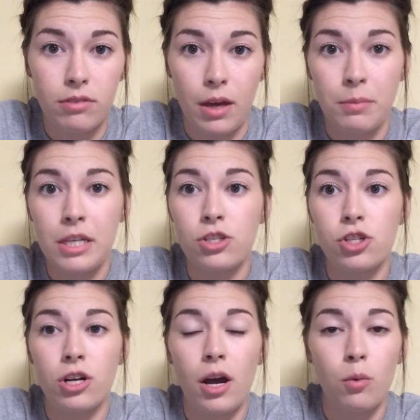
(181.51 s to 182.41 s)
That means
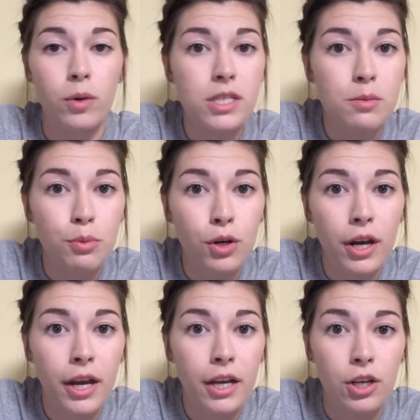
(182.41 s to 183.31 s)
you're not
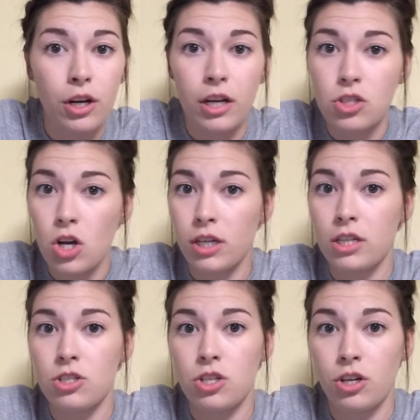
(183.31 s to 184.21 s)
whispering, you're not
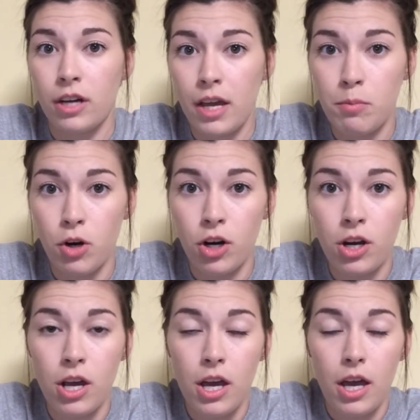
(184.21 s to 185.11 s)
talking to your neighbor.
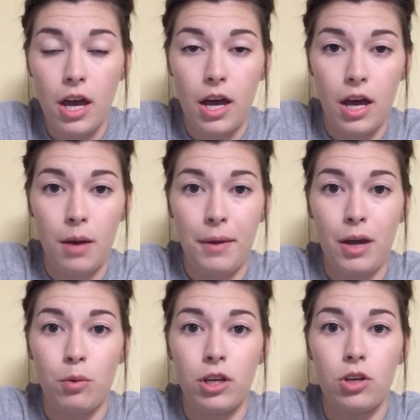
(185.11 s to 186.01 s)

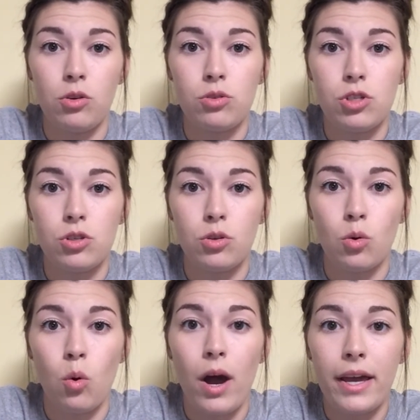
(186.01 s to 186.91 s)
I want you to
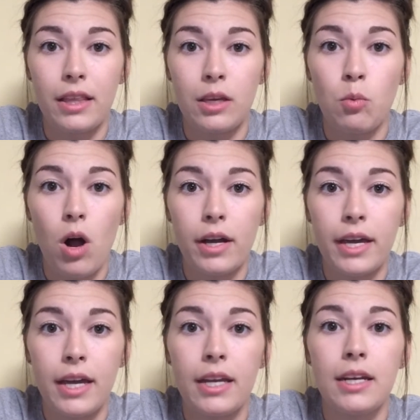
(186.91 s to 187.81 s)
quietly walk
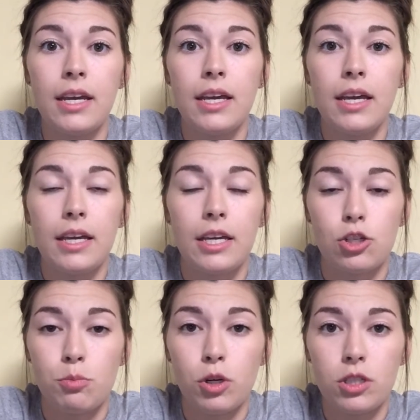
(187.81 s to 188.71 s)
in,
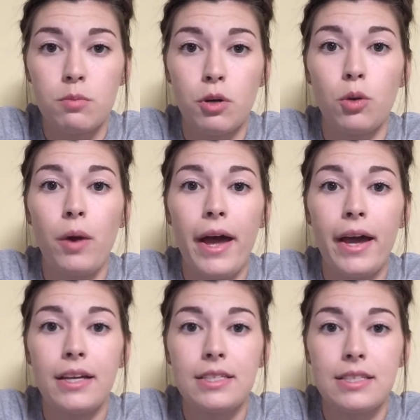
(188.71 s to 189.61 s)
get your books put
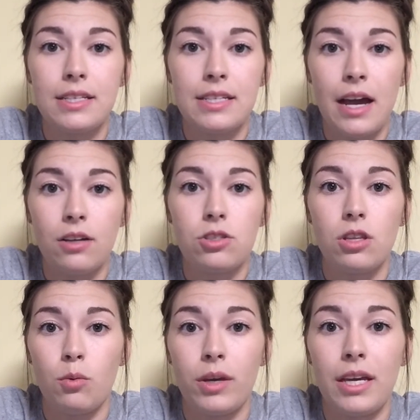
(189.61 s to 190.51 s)
away, sit down
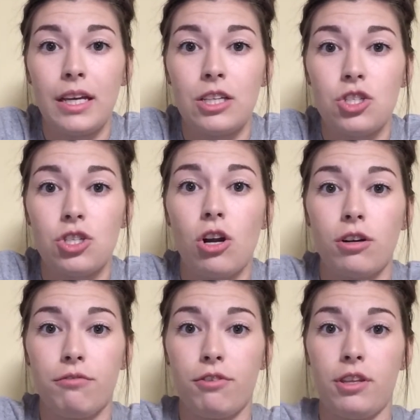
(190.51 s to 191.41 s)
so that we can get
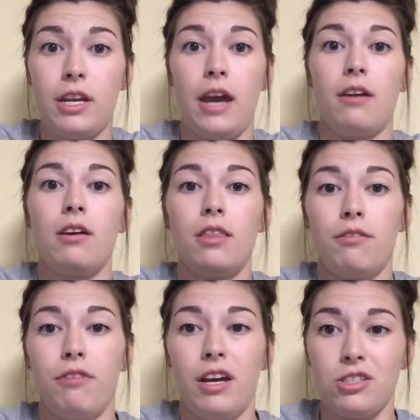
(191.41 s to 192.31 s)
started for the day.
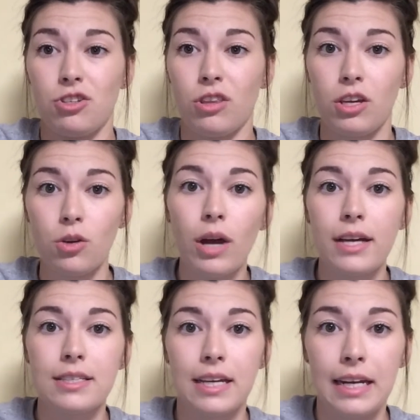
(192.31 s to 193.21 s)
The faster that you
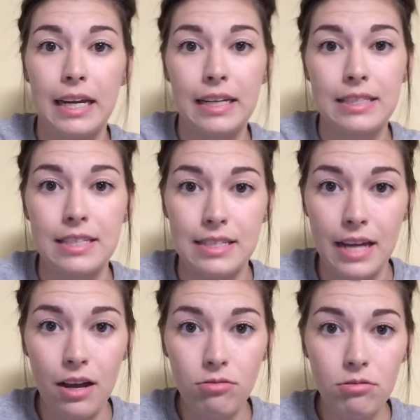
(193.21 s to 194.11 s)
guys get in and sit
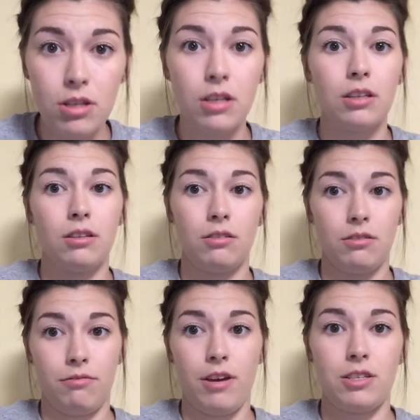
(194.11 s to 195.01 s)
down,
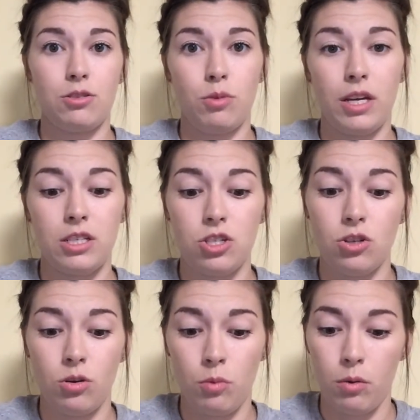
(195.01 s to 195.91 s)
the faster we get to
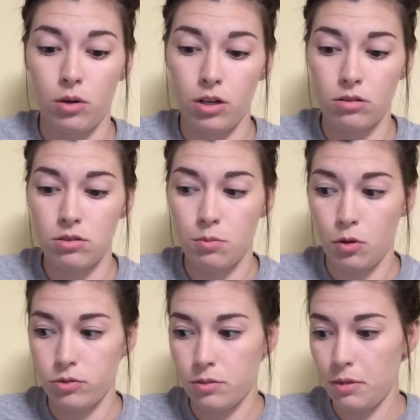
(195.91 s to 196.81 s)
doing what we're
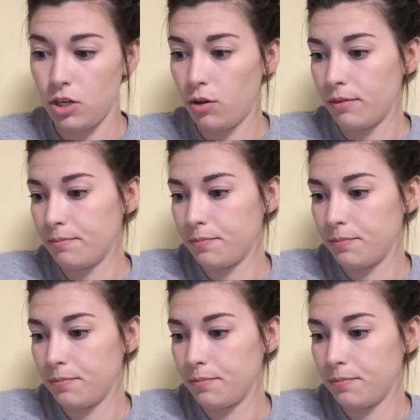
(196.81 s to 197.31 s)
supposed to be doing.